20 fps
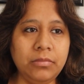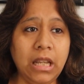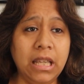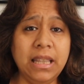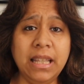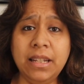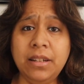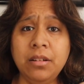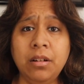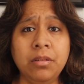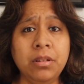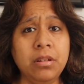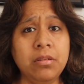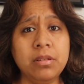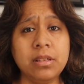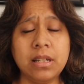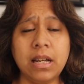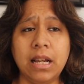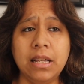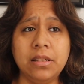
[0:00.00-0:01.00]
they don't
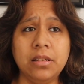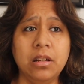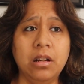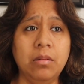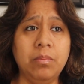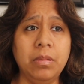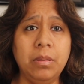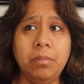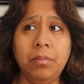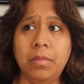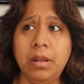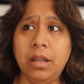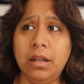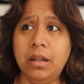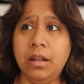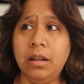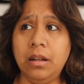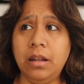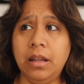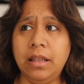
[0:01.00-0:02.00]
use SkySlope,
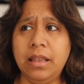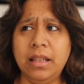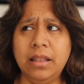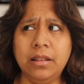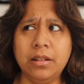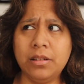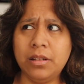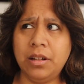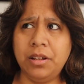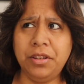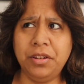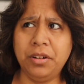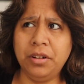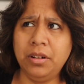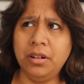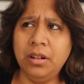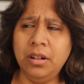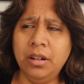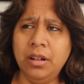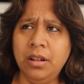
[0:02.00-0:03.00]
and I think there's
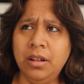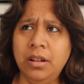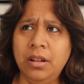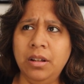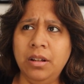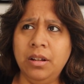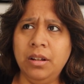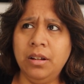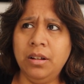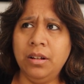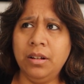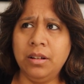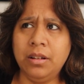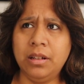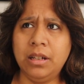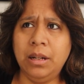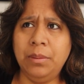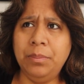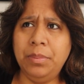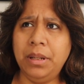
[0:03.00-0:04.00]
another
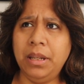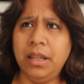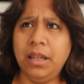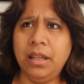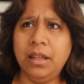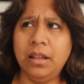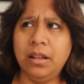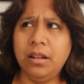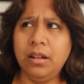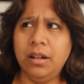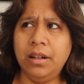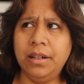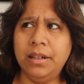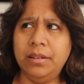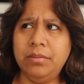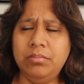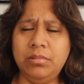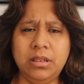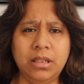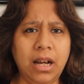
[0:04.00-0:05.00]
company,
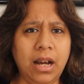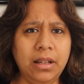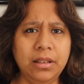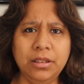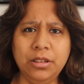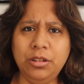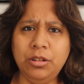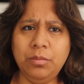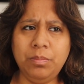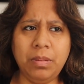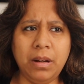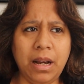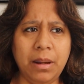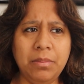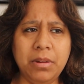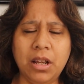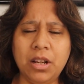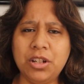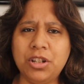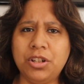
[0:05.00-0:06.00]
Loop. I'm
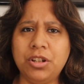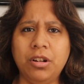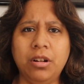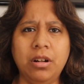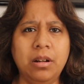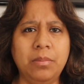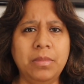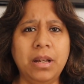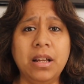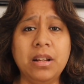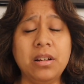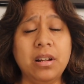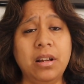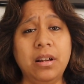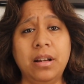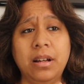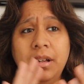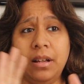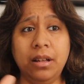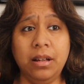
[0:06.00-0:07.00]
not sure.
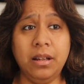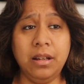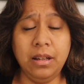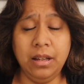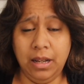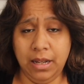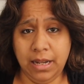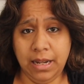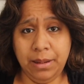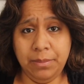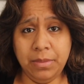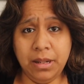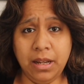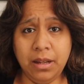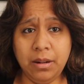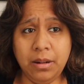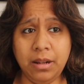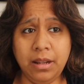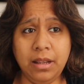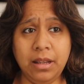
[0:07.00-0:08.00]
I'm
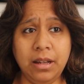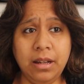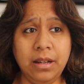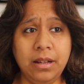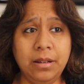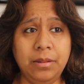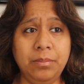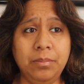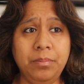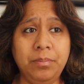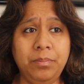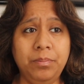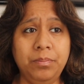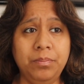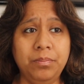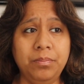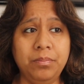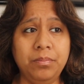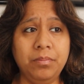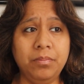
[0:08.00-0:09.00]
not
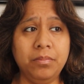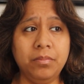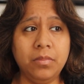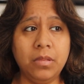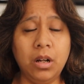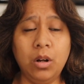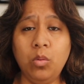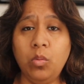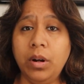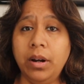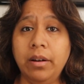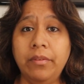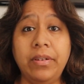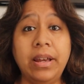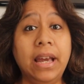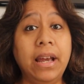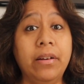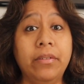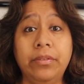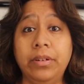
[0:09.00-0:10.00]
aware of
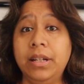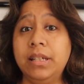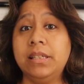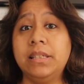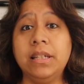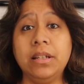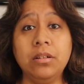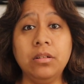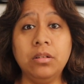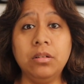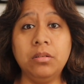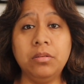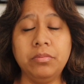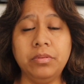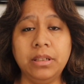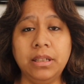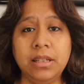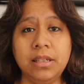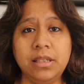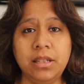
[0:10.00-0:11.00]
every single
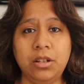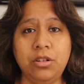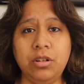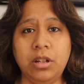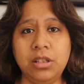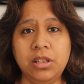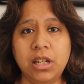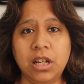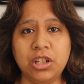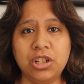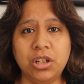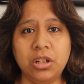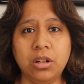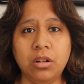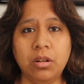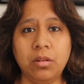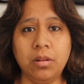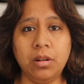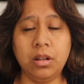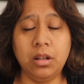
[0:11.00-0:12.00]
real estate transaction
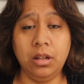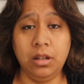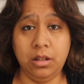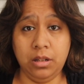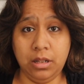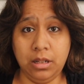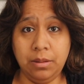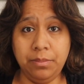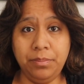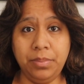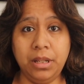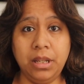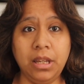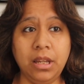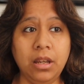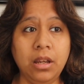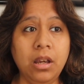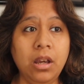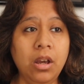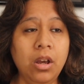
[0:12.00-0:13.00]

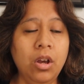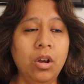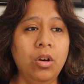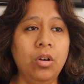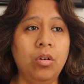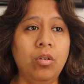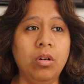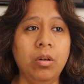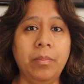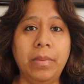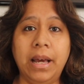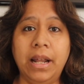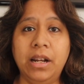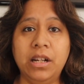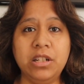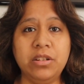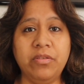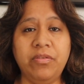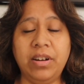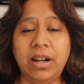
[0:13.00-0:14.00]
company or
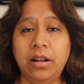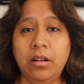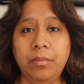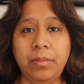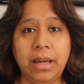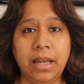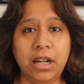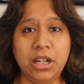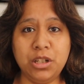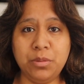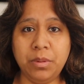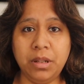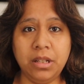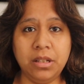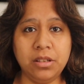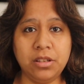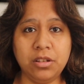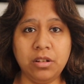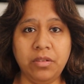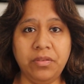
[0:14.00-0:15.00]
file
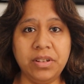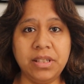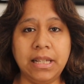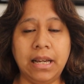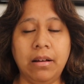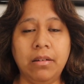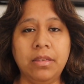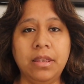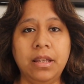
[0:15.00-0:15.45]
management service out